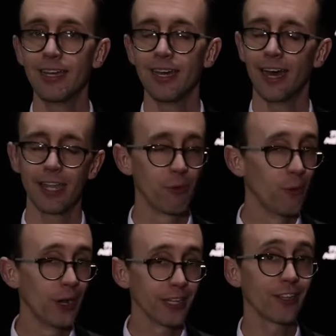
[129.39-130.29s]
I am
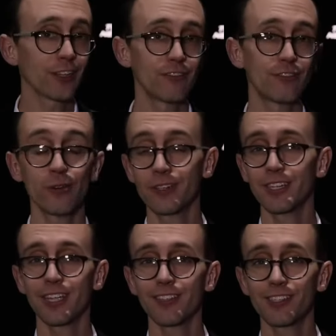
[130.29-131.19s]
really looking forward to
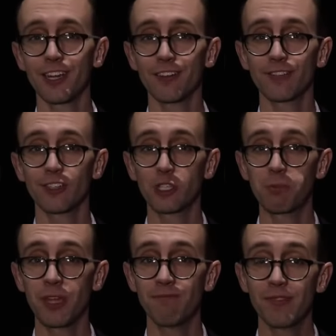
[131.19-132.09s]
taking this car for a
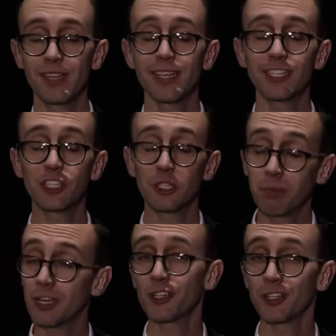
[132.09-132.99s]
spin,
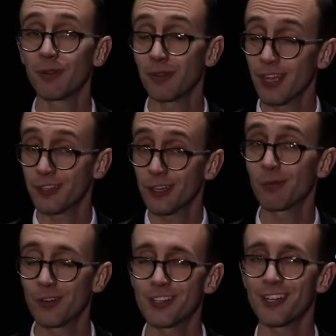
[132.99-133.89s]
especially with that
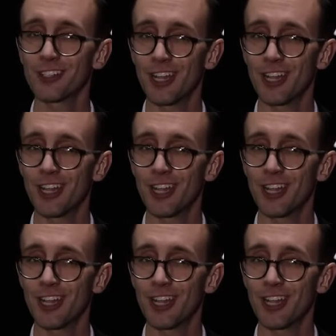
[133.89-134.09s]
turbocharged